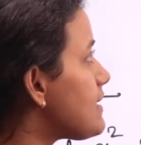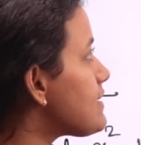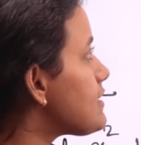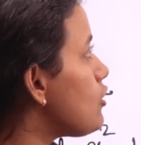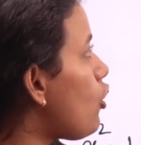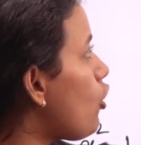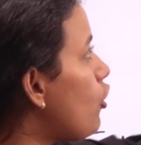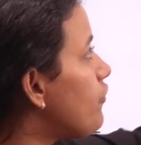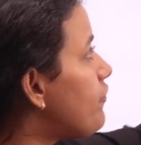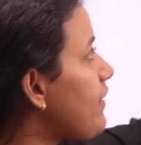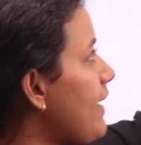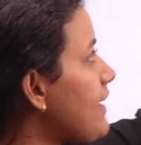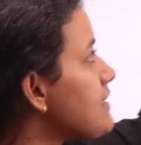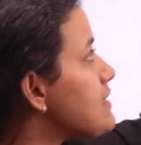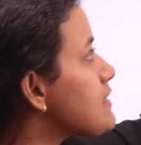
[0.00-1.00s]
us log of
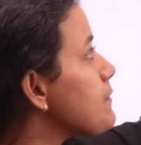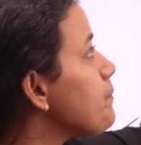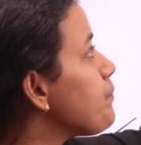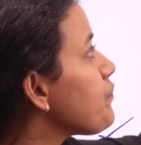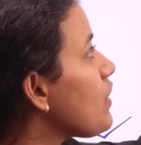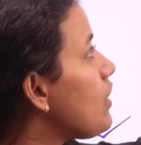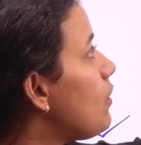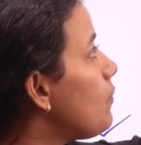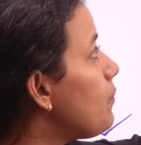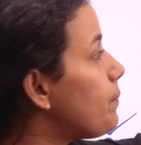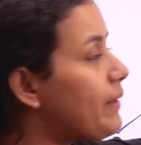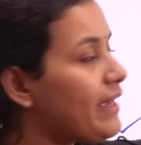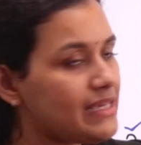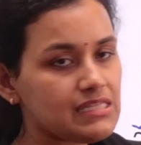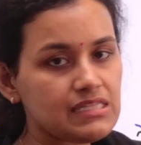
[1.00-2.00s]
x
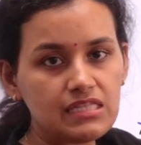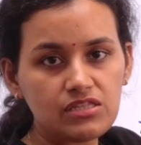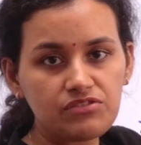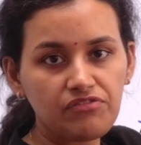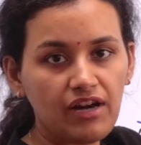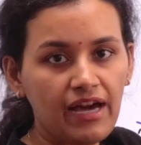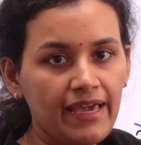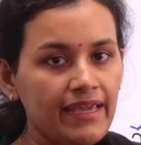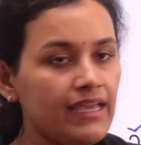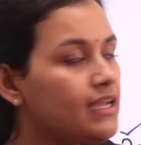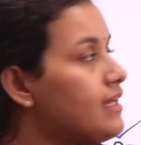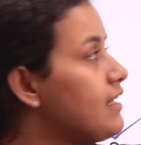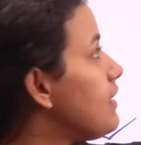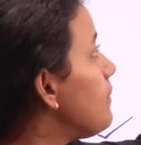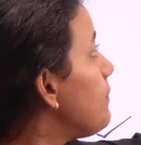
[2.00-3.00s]
base is y
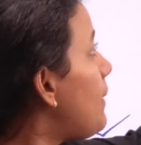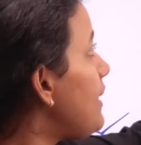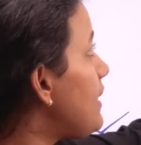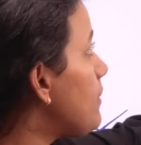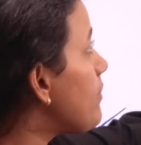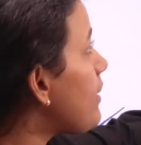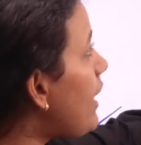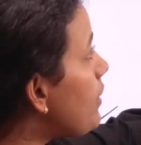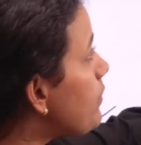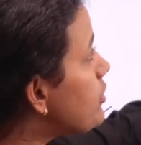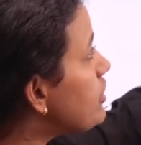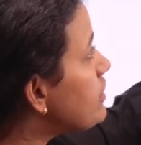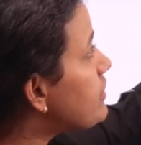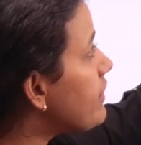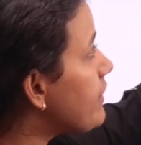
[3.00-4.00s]
multiplied with
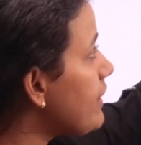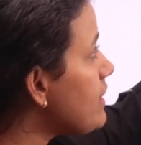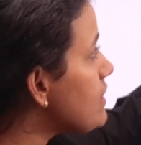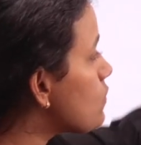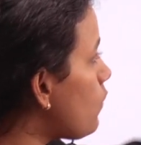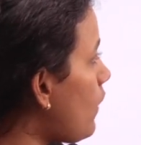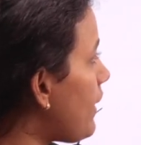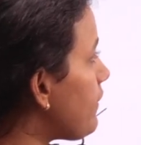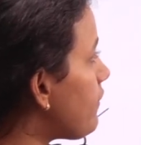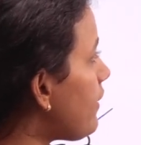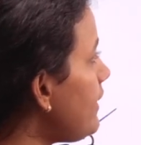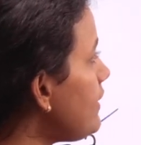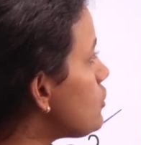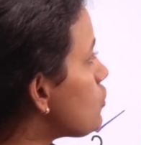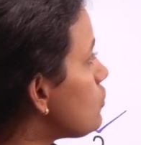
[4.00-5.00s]
a 3 is 1,
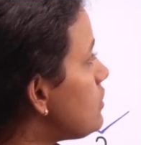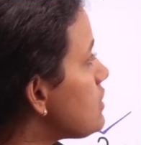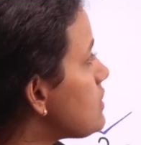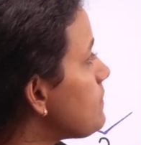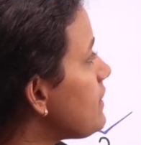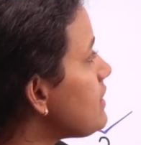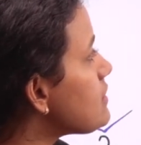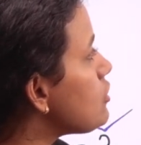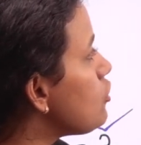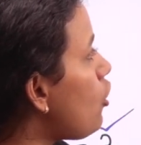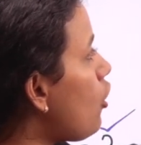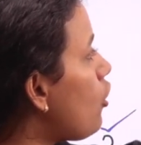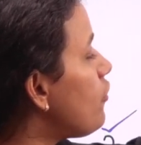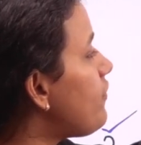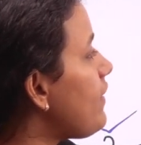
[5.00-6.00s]
right? So this means
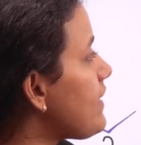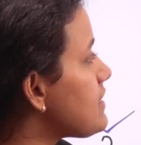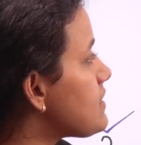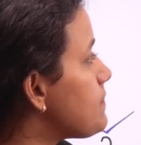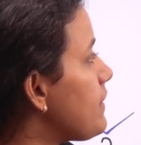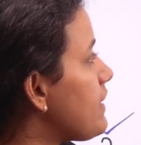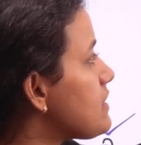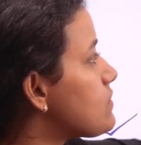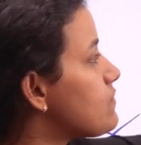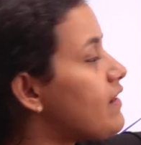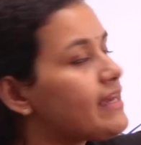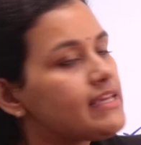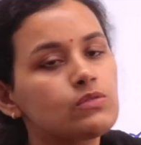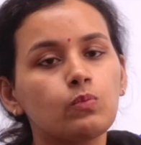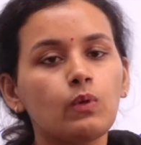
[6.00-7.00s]
log of x base
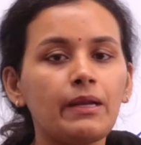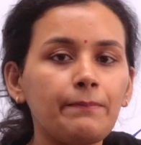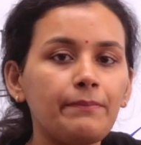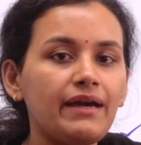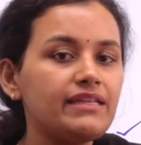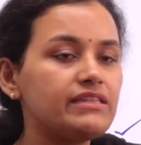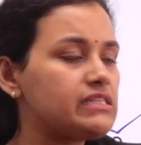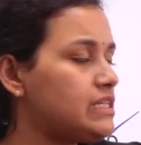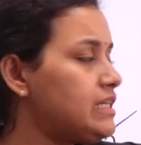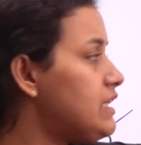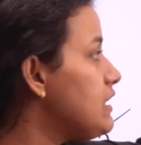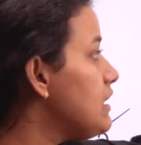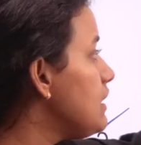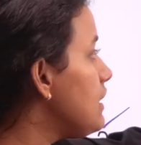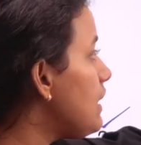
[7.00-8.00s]
y is 1 by
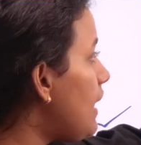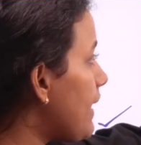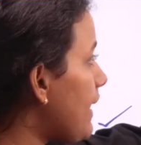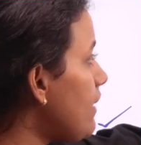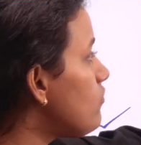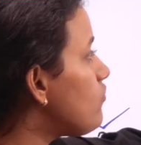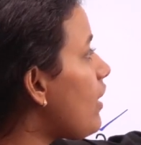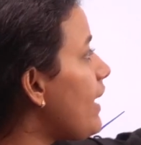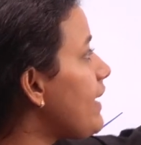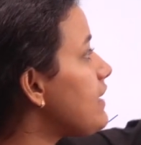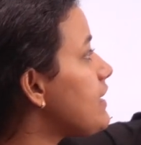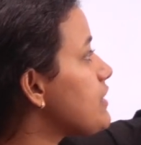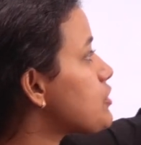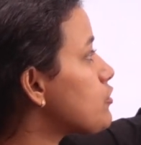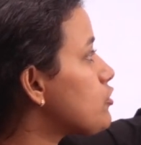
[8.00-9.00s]
3 Again, y
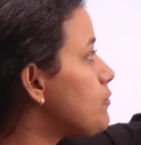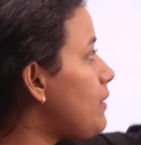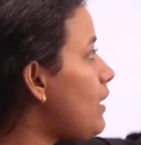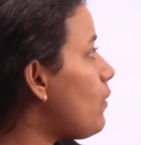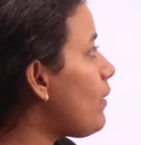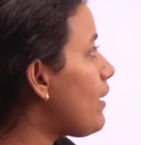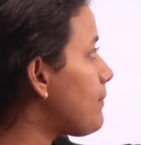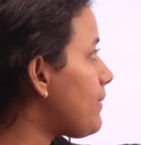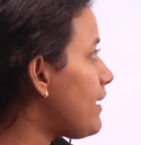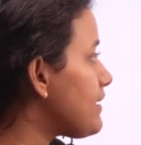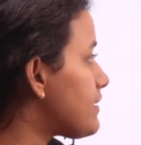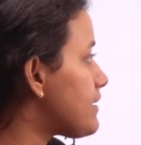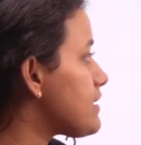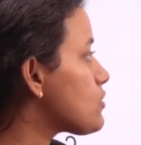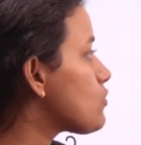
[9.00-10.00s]
raised to the power 1 by
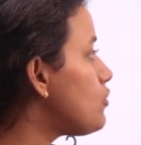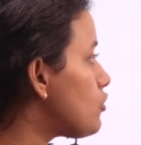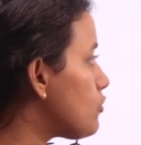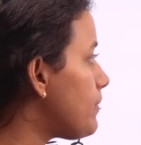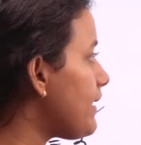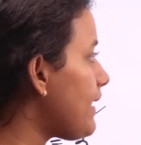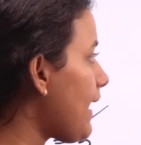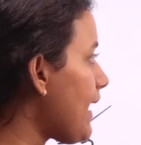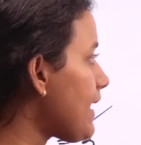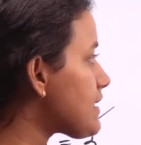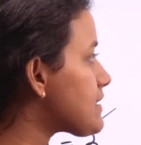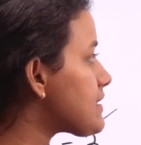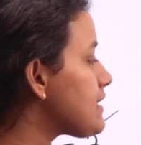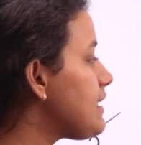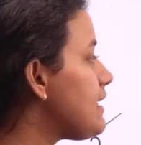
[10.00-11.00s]
3 is going to be
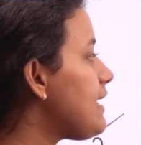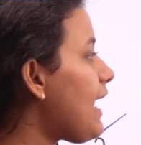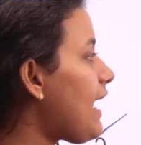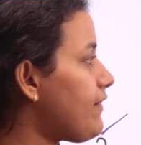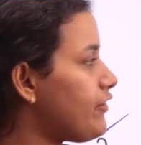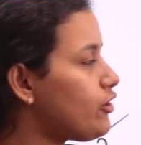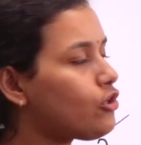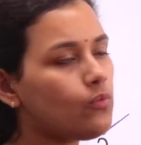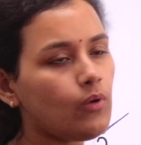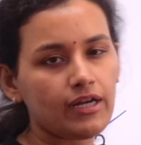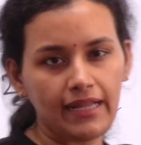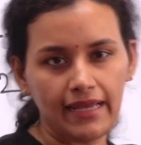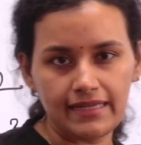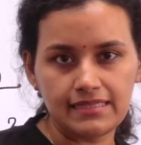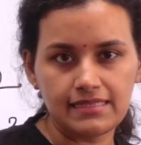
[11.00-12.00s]
x. And we know
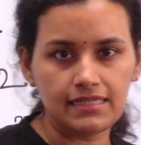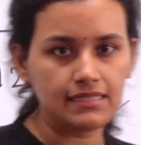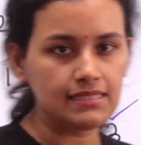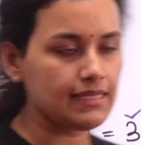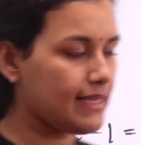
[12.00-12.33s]
what x is.